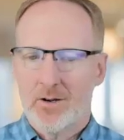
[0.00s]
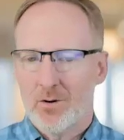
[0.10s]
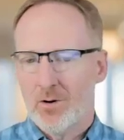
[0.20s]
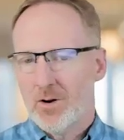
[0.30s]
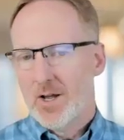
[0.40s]

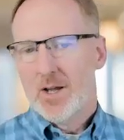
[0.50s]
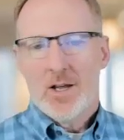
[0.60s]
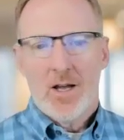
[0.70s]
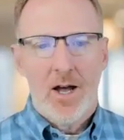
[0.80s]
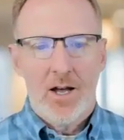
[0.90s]
or
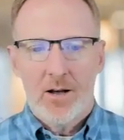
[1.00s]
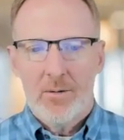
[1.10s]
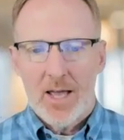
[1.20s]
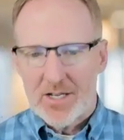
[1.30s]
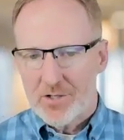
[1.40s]

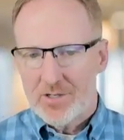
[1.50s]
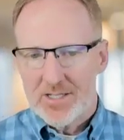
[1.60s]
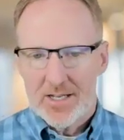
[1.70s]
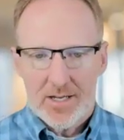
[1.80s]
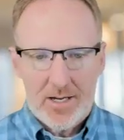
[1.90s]
as you
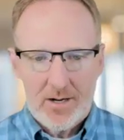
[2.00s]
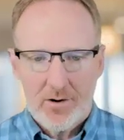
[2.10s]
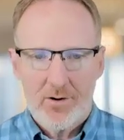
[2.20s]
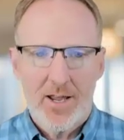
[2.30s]
see here,